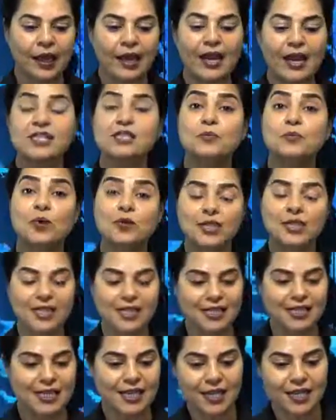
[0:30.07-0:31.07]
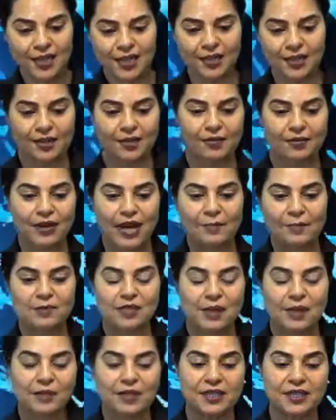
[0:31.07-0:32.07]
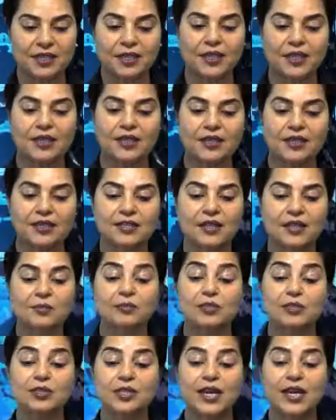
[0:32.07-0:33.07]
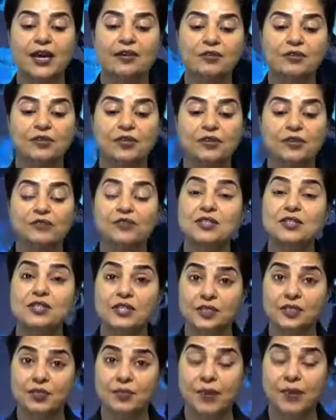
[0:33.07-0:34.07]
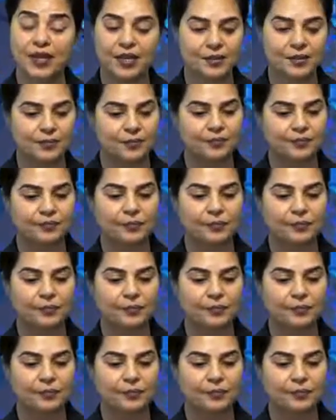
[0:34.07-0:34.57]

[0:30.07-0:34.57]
As Modi-Xi rap summit in Indian temple town, differences remain.